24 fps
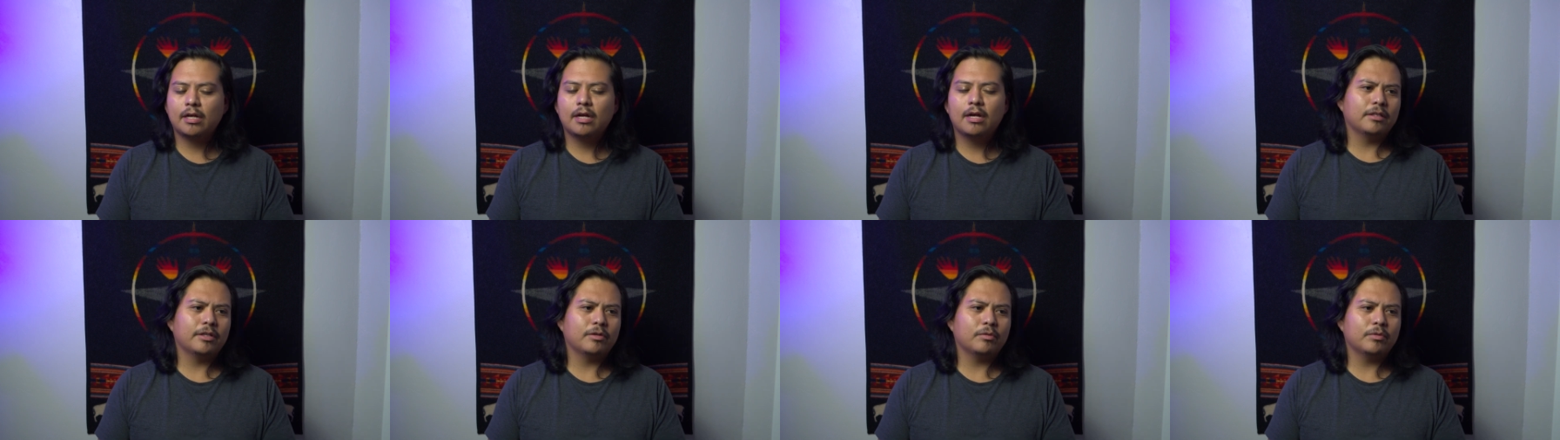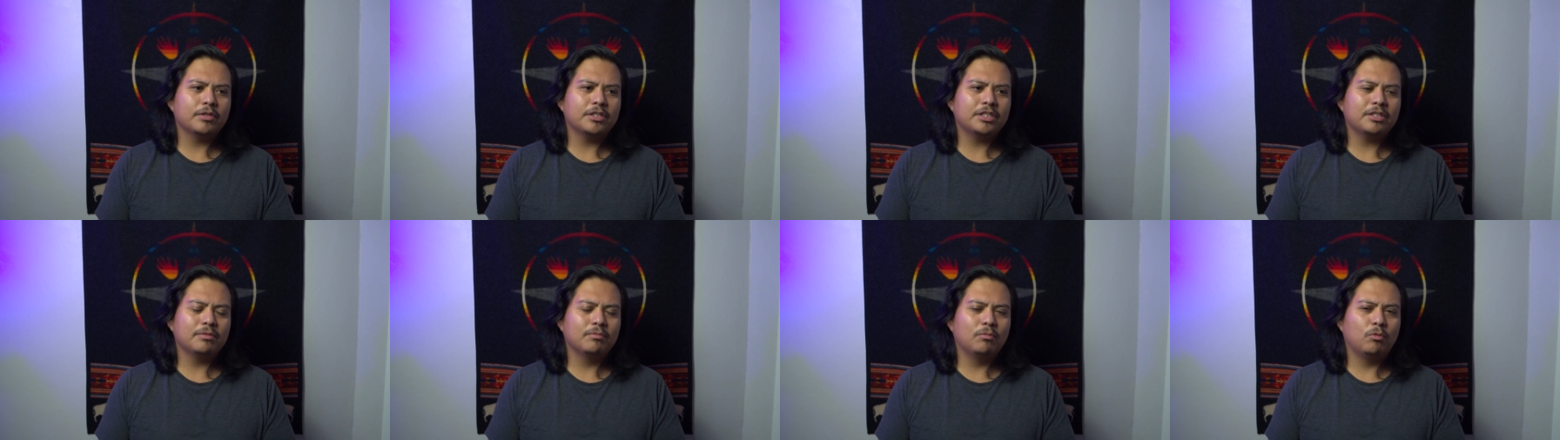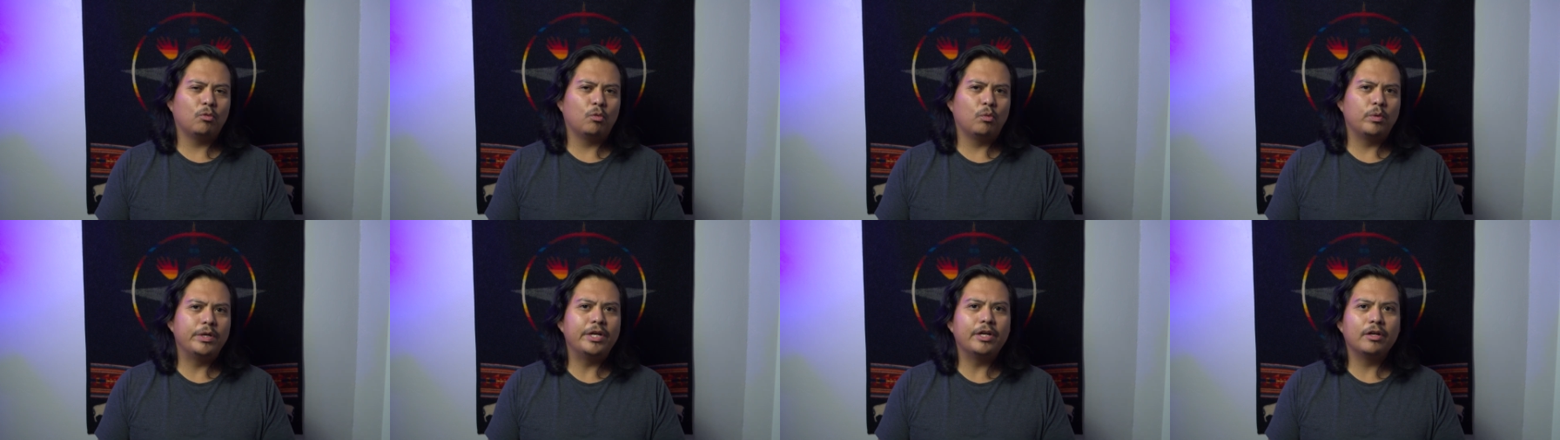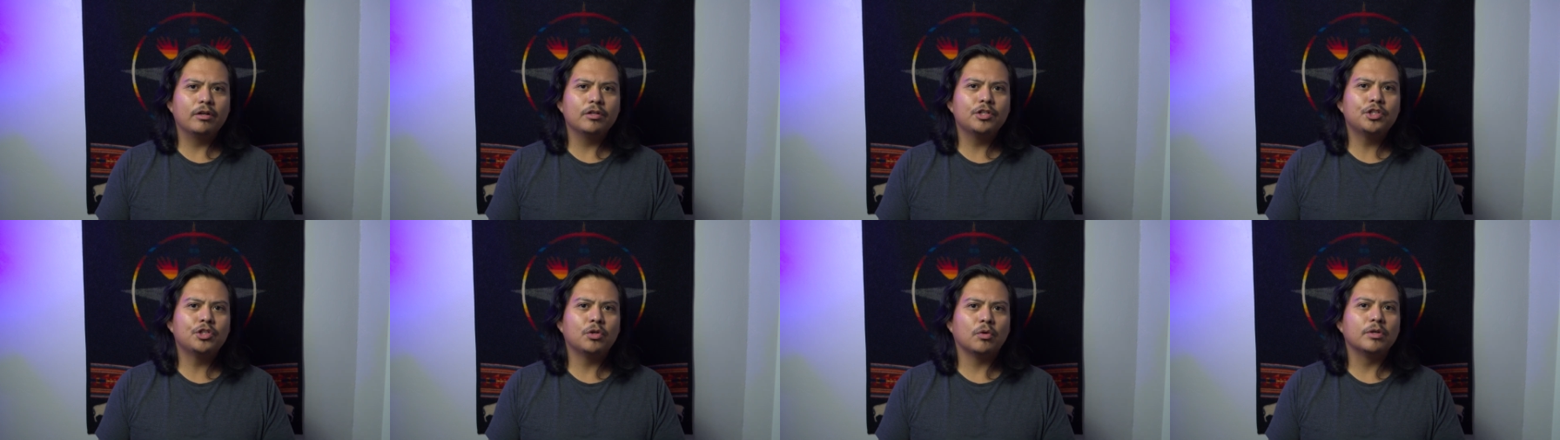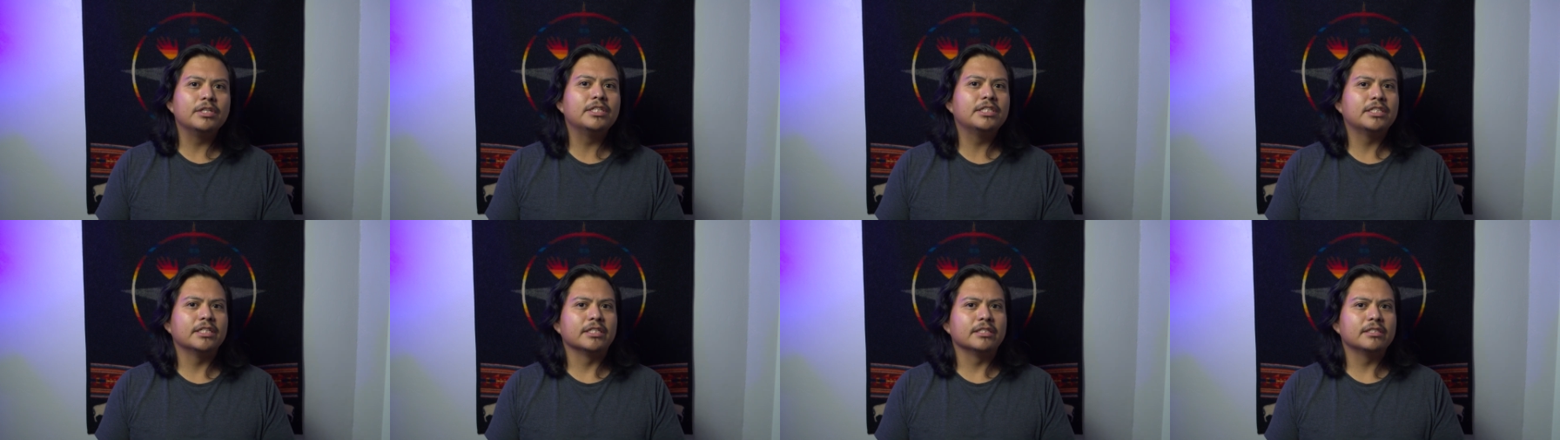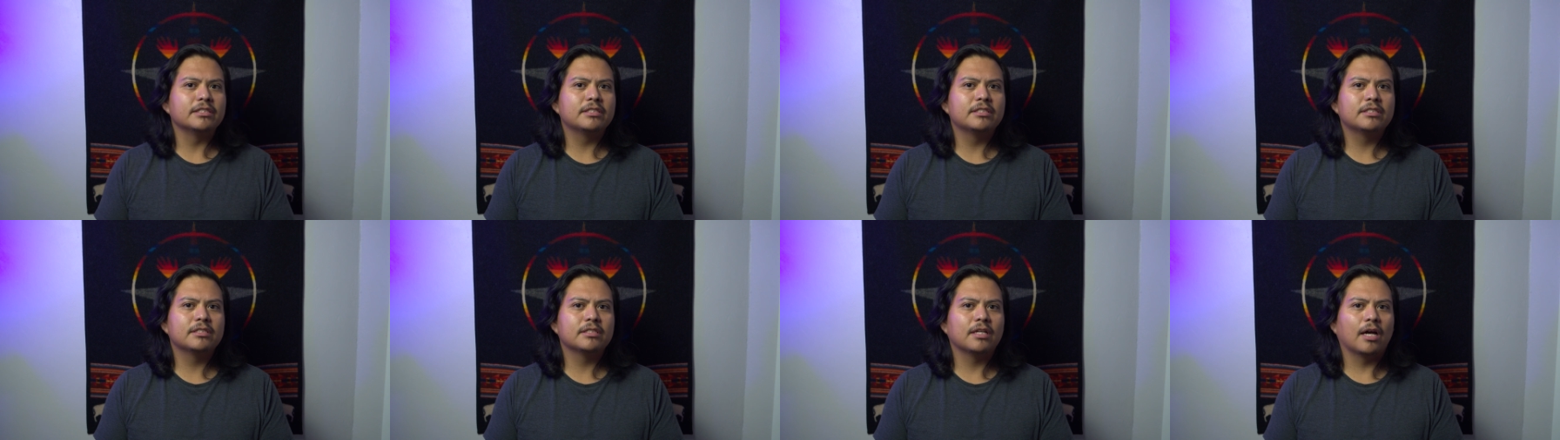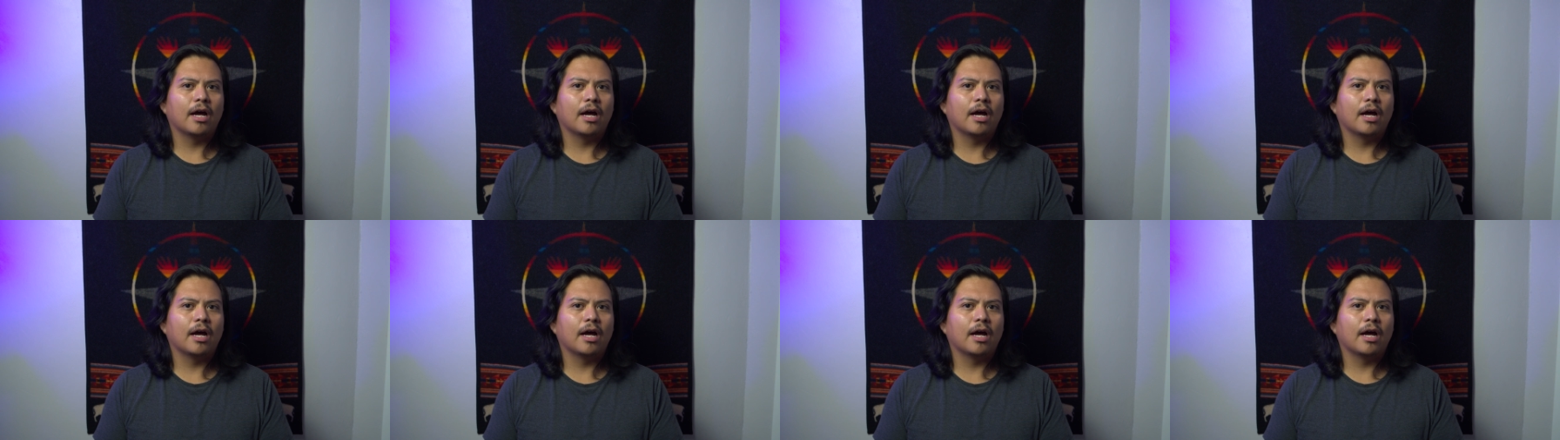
There were some weird choices